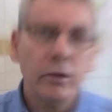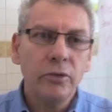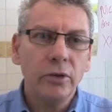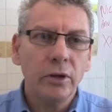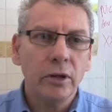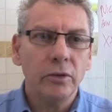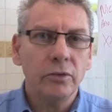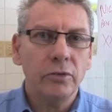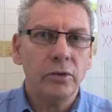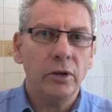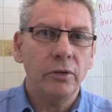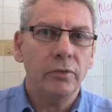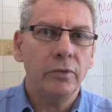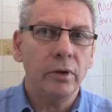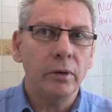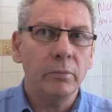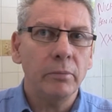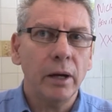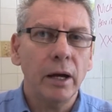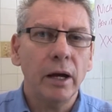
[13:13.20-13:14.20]
as you can see
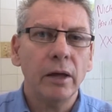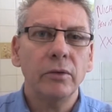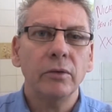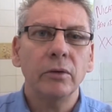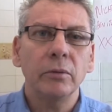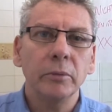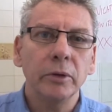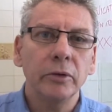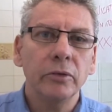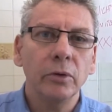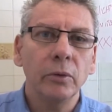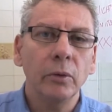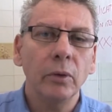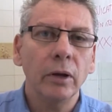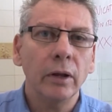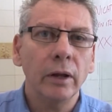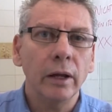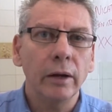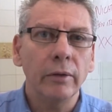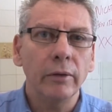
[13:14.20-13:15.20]
from the bathroom and
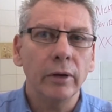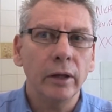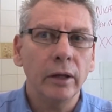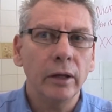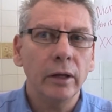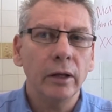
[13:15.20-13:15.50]
toilet area